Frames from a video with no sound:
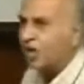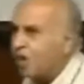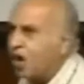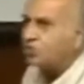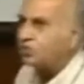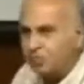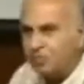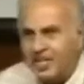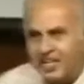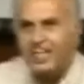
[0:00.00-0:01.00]
out with
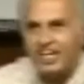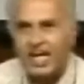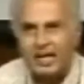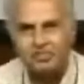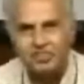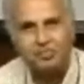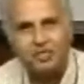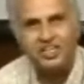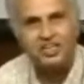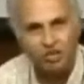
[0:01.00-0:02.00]
money and help
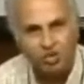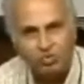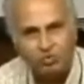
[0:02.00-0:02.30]
somebody. No.